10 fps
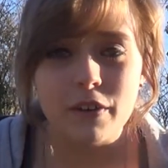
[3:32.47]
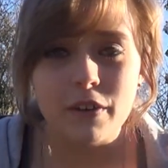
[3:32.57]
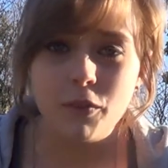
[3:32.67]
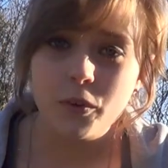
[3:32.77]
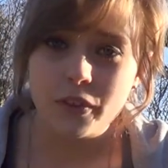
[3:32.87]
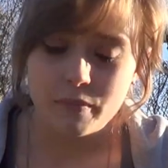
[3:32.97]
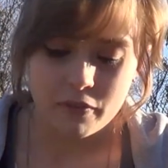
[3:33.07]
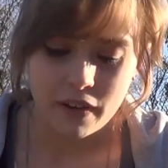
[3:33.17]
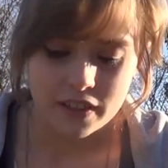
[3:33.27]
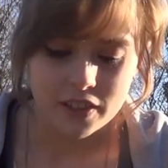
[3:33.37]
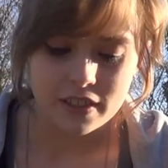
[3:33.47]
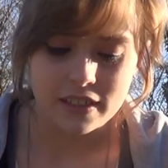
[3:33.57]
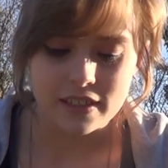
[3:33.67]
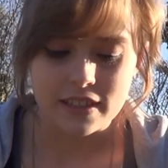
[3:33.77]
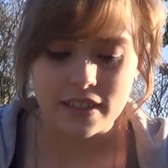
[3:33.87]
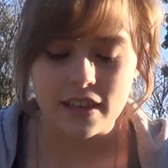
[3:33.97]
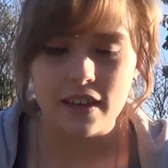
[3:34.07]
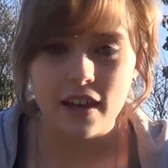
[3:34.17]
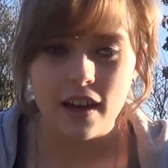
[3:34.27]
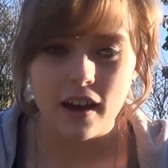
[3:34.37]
My fourth imperfection is that